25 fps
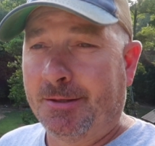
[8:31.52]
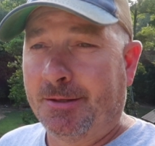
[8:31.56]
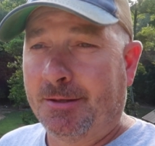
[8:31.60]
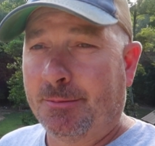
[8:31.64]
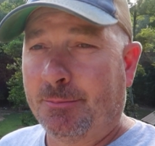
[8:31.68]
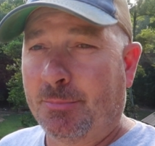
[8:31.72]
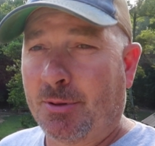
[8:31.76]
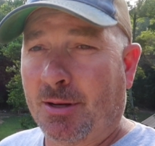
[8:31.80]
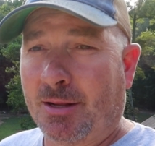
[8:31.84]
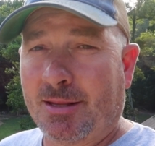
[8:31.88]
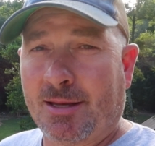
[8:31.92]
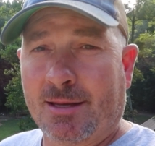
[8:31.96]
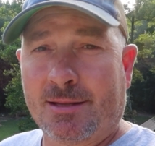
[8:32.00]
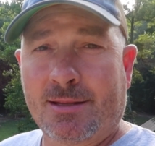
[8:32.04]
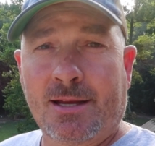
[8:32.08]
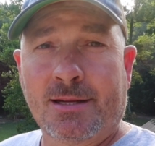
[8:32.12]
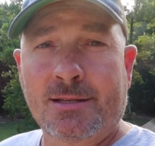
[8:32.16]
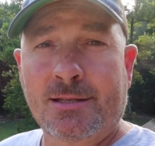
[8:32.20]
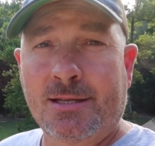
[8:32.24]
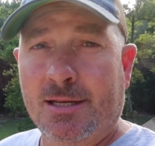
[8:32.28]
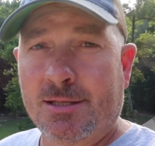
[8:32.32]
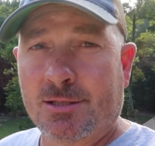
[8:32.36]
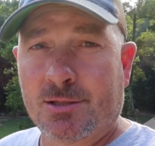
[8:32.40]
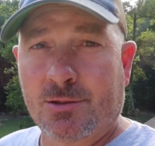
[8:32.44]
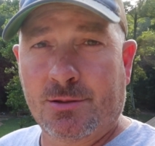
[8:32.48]
But I think that's
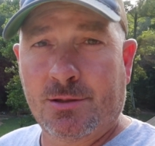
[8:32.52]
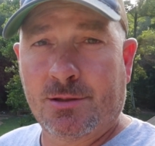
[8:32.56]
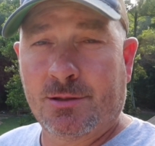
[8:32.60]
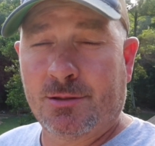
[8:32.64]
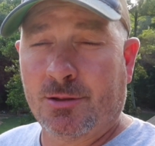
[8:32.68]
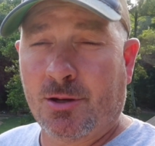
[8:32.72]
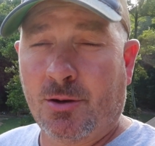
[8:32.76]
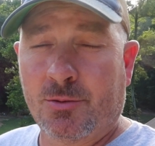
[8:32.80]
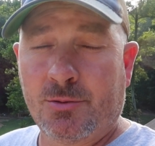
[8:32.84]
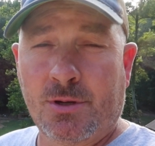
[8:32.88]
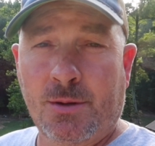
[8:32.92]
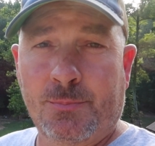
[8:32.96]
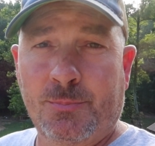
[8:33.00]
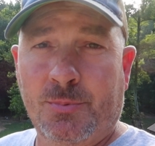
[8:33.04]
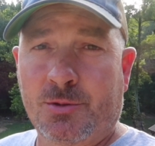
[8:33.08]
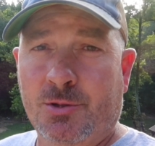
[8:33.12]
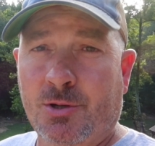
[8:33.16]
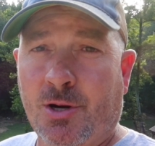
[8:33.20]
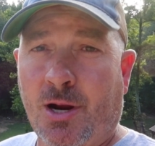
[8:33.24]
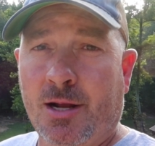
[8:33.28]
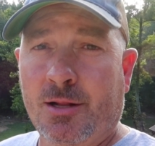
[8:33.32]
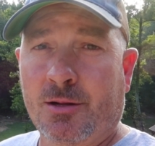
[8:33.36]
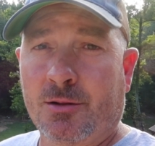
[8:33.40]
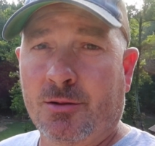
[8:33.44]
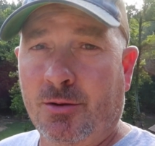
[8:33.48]
easier than loading up the
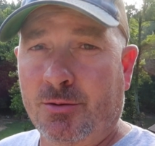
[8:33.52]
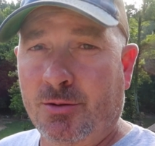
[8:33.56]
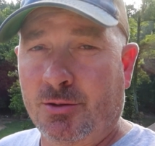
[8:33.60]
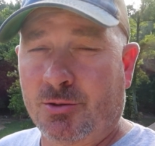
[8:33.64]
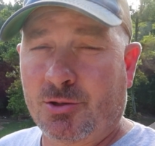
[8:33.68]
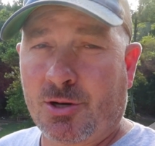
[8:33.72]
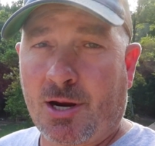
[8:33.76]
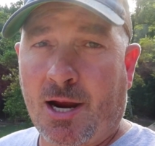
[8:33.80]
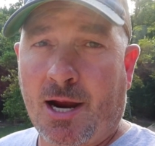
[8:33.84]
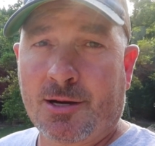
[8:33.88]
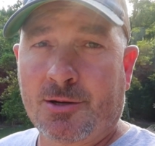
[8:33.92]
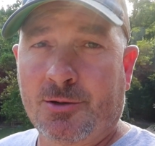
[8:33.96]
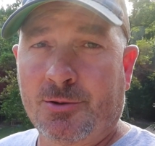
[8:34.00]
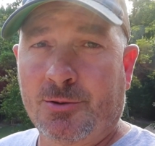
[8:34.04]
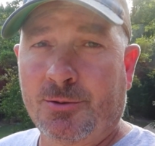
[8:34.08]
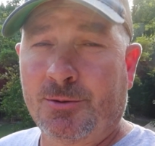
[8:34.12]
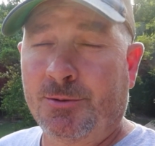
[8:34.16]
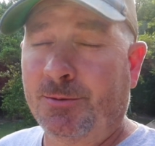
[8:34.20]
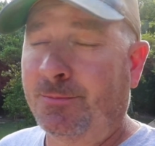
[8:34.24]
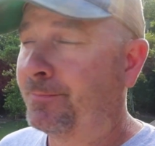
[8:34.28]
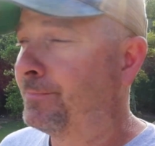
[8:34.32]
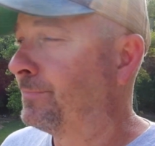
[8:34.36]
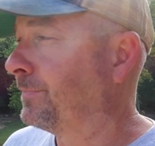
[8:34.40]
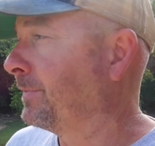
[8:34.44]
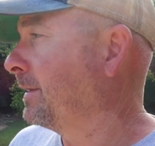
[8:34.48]
trailer, loading the tractor.
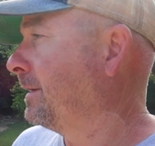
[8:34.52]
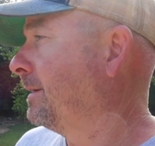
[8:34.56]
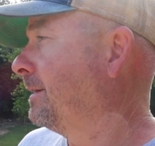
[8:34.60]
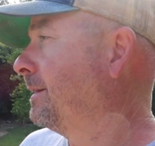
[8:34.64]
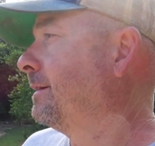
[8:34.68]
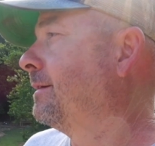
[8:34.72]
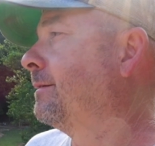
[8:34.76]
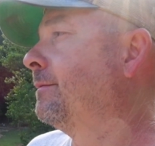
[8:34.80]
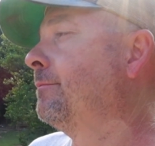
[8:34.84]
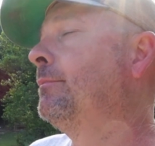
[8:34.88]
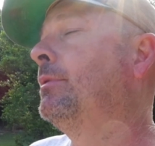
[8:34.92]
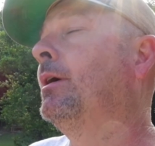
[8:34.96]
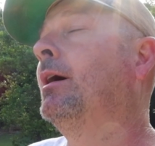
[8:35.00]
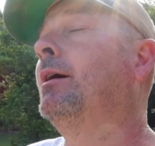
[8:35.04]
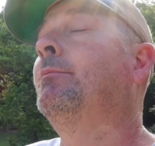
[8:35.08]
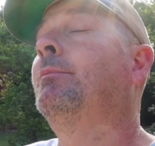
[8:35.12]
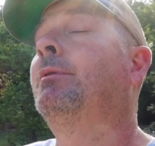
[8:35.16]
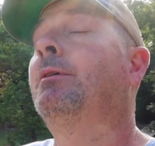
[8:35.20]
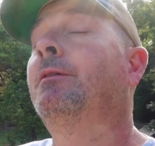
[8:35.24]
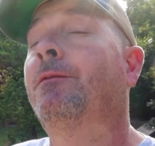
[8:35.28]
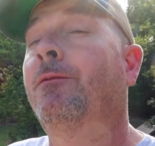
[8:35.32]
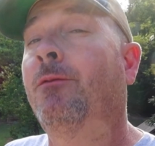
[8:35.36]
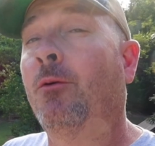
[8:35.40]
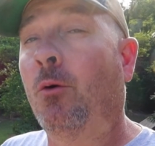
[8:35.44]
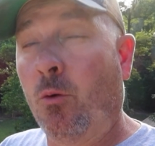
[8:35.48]
But
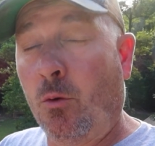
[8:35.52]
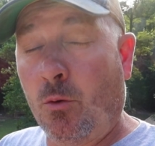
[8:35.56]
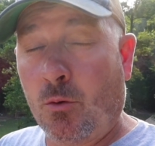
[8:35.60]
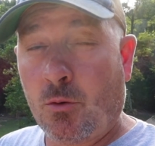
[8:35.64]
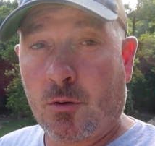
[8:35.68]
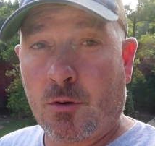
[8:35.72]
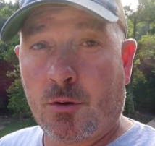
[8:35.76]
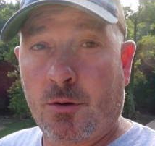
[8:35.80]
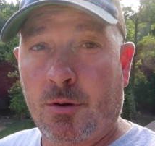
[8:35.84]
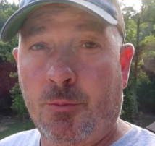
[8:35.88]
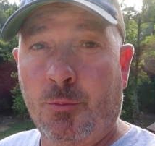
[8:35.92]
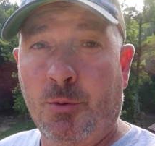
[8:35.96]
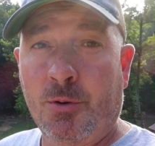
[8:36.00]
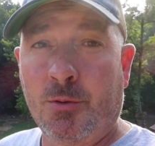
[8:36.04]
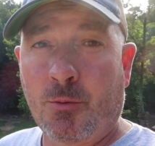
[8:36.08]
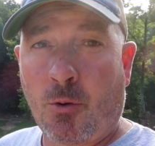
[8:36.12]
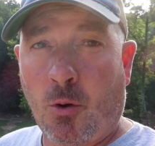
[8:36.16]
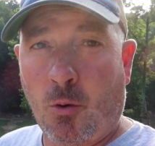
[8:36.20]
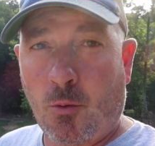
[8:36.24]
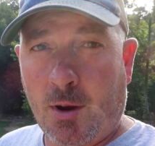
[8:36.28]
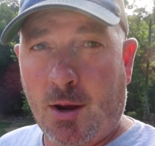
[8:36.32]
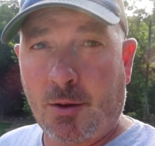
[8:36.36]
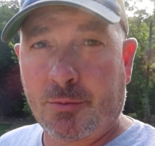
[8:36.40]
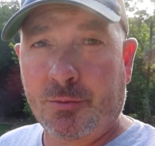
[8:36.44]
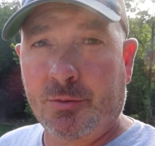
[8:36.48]
before we
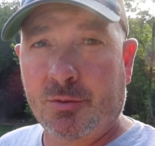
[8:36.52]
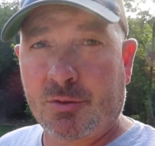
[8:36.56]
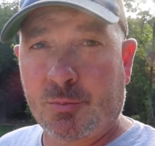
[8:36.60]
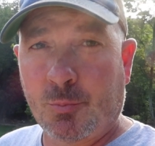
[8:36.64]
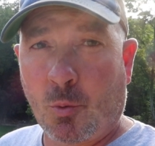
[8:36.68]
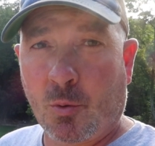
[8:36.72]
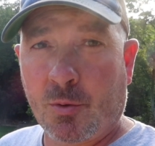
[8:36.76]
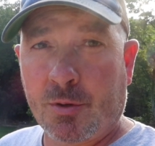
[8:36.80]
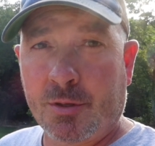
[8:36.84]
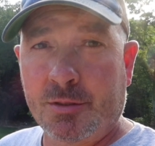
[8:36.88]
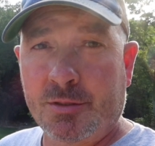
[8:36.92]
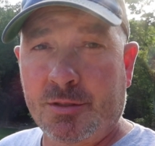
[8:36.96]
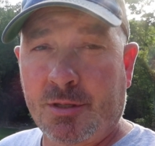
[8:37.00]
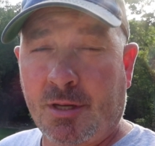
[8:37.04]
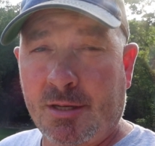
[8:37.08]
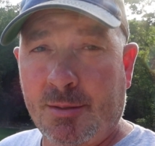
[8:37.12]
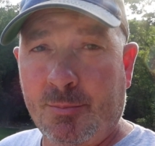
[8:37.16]
roll out this morning, Sunday